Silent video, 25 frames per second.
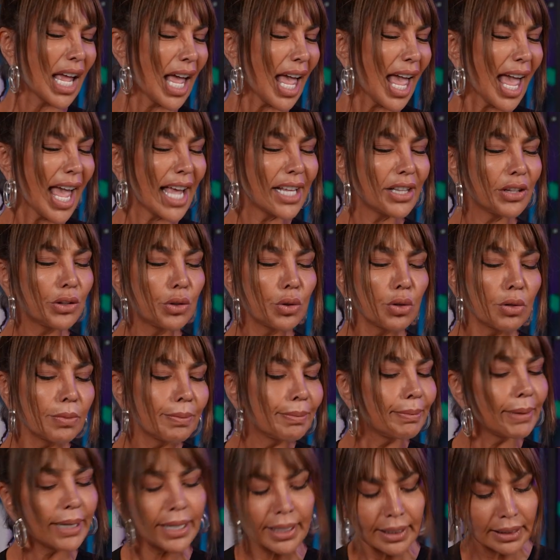and do
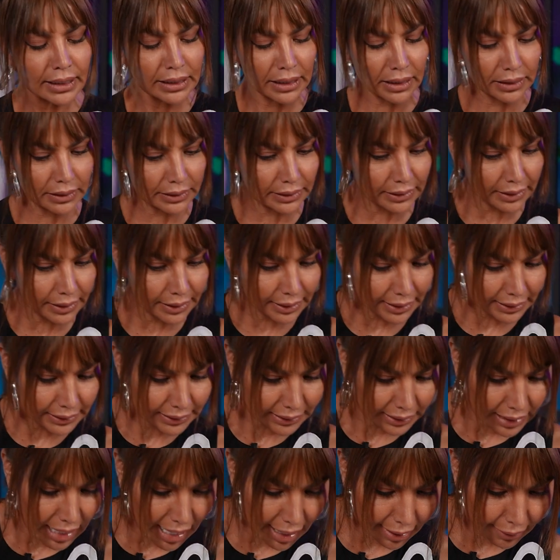miracles in this
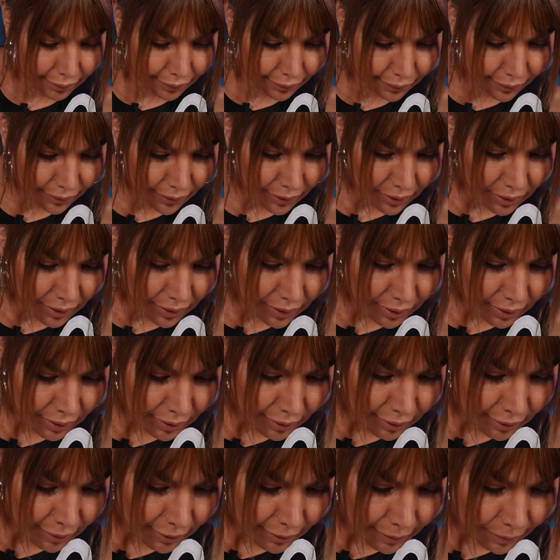life.
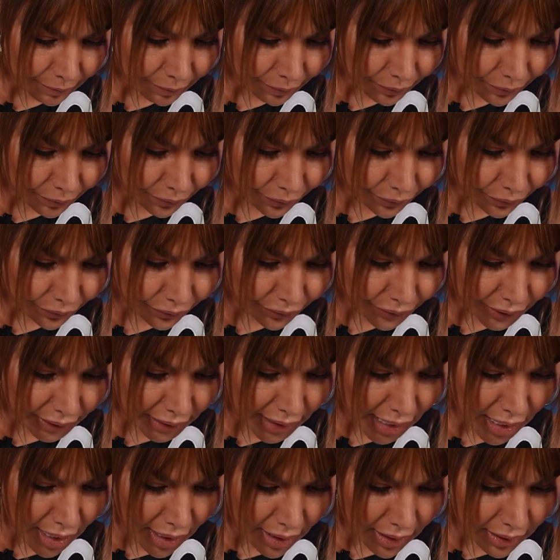
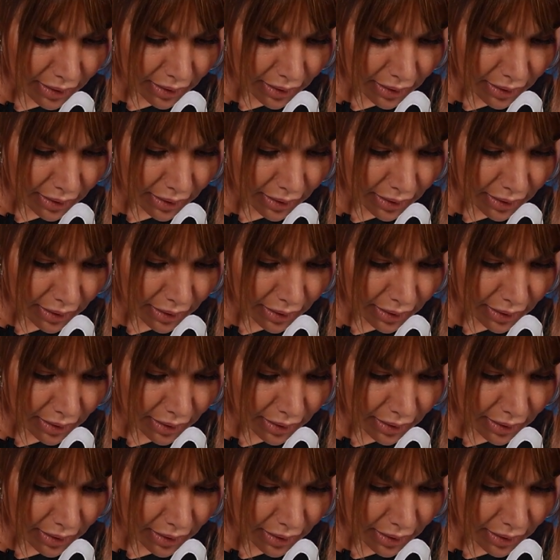Yeah.